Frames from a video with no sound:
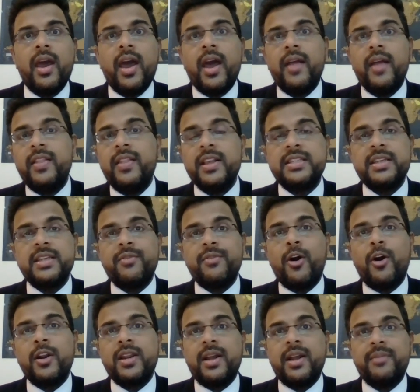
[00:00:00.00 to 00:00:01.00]
This
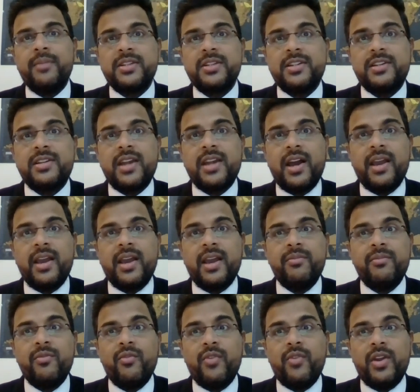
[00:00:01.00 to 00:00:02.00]
award comes at a
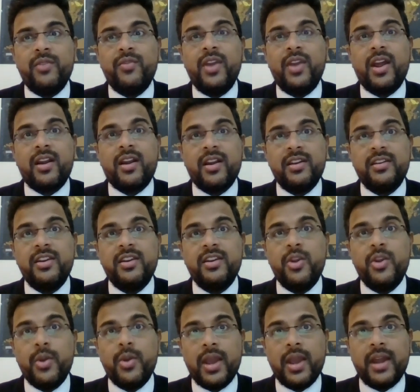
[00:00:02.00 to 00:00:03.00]
time when we are
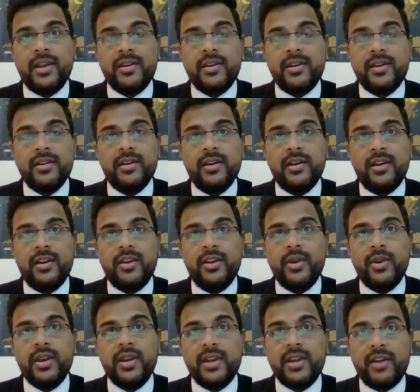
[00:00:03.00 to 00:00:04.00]
continuing at
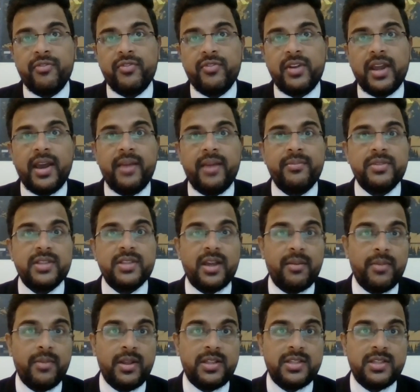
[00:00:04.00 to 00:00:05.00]
during tough times
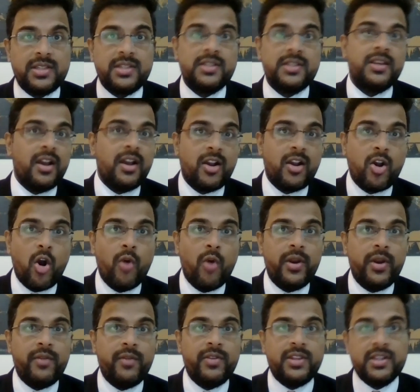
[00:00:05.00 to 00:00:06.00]
amidst
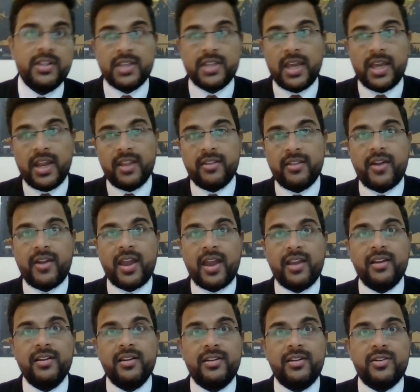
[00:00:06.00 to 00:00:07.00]
COVID, which is another
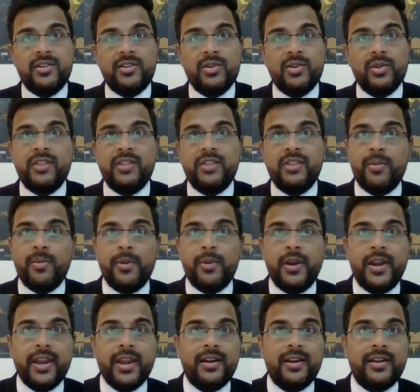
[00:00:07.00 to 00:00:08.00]
angle to the
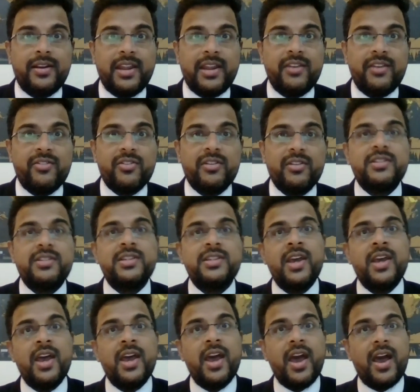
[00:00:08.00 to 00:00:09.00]
geopolitical tensions
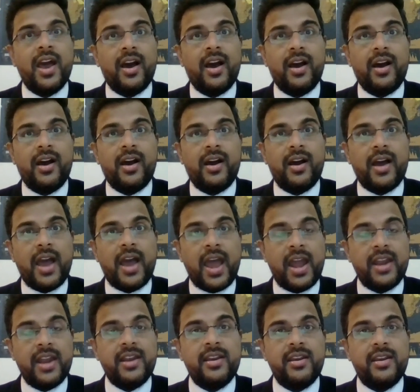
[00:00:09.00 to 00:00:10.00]

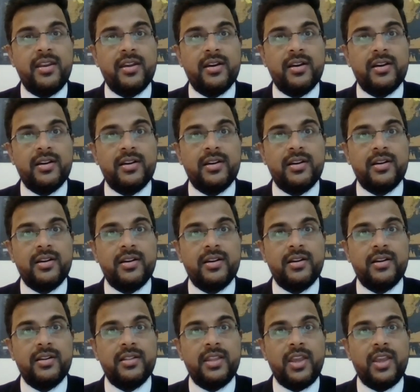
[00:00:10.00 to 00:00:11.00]
and
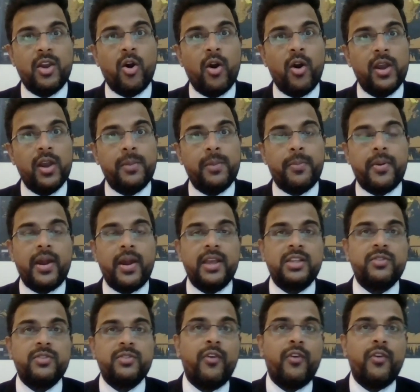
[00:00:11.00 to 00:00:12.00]
the oil
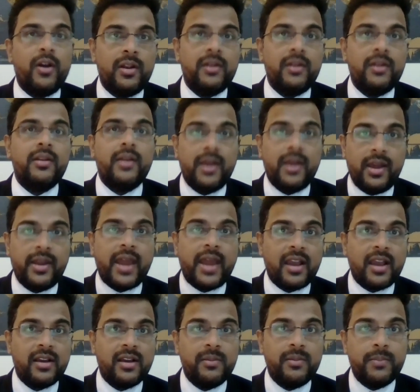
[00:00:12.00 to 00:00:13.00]
price fall, an
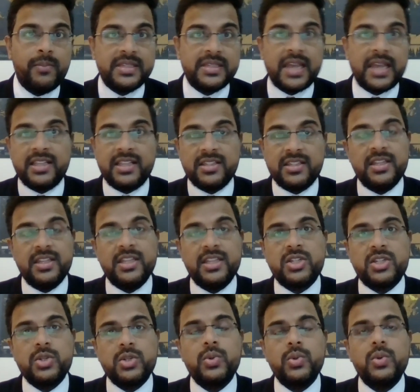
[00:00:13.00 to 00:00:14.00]
angle besides these
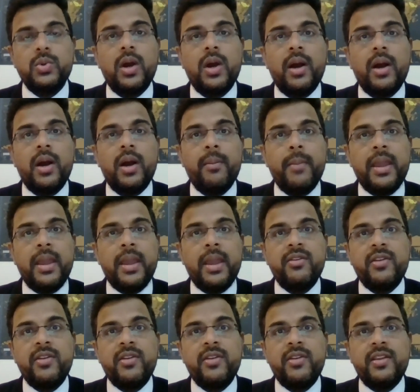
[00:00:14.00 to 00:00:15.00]
two main
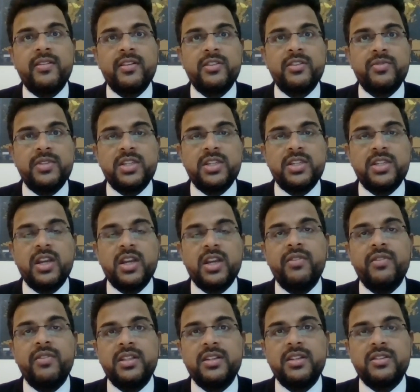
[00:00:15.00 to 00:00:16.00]
reasons which
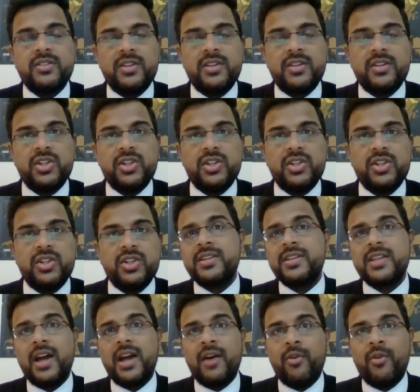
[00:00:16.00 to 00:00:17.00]
govern this region.
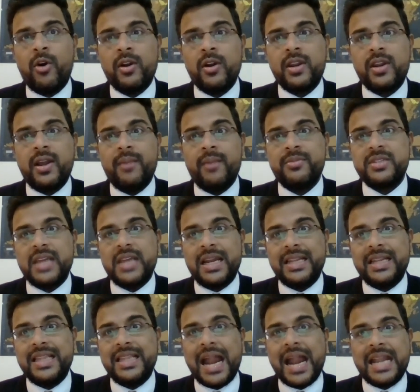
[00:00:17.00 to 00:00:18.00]
So this award
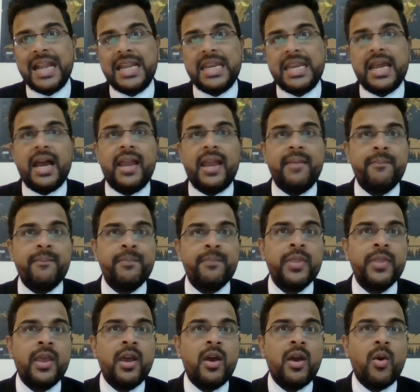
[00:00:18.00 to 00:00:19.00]
comes at that time
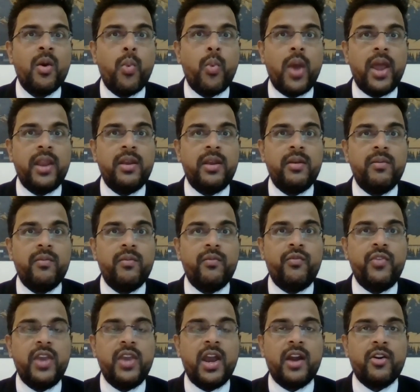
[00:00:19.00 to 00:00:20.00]
when
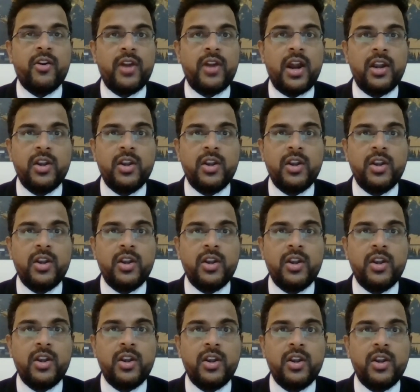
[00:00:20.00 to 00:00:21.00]
we are on our
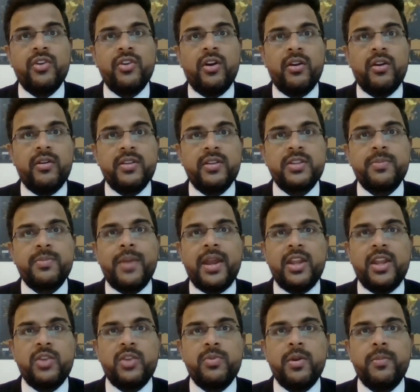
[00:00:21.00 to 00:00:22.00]
toes to ensure risk
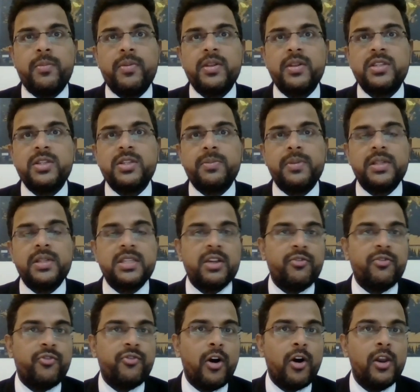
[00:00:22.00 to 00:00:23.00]
management principles
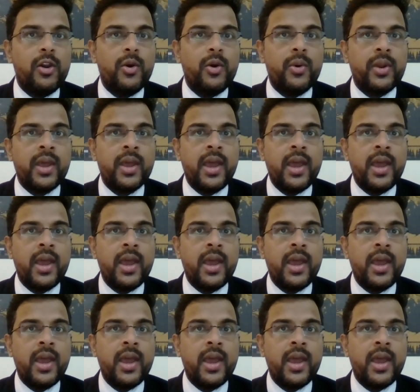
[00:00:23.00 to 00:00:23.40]
are followed,